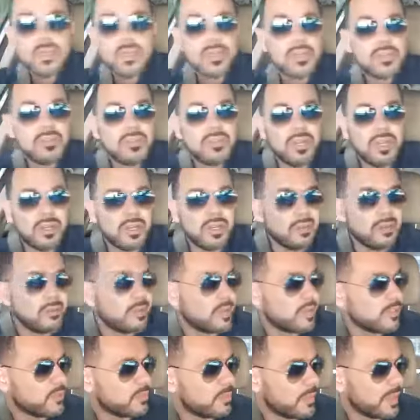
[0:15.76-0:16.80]
So I know I'm
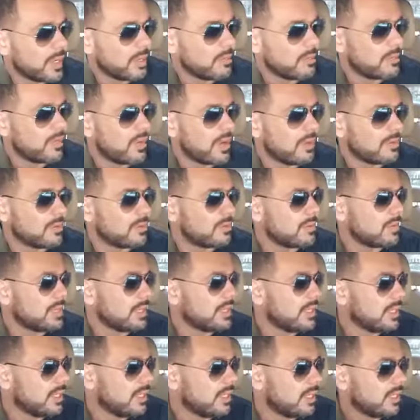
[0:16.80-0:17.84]
gonna spend
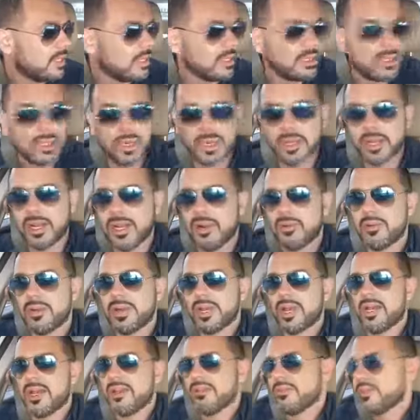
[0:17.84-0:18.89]
probably an hour and
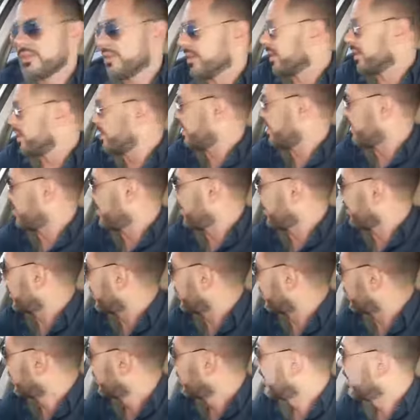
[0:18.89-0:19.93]
a half in the
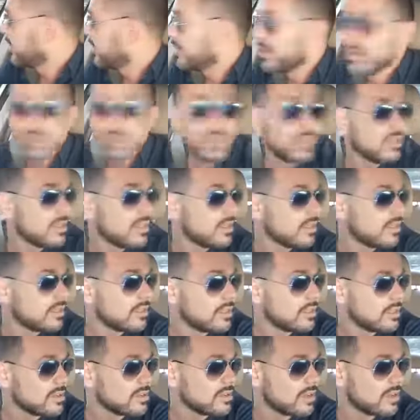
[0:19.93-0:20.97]
car.
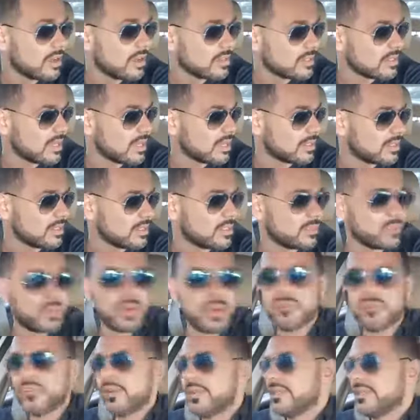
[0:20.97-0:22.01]
So I was like, this is
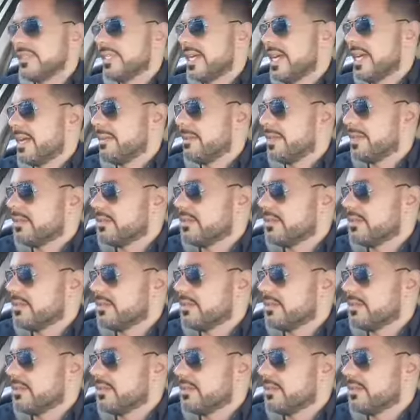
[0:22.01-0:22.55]
perfect timing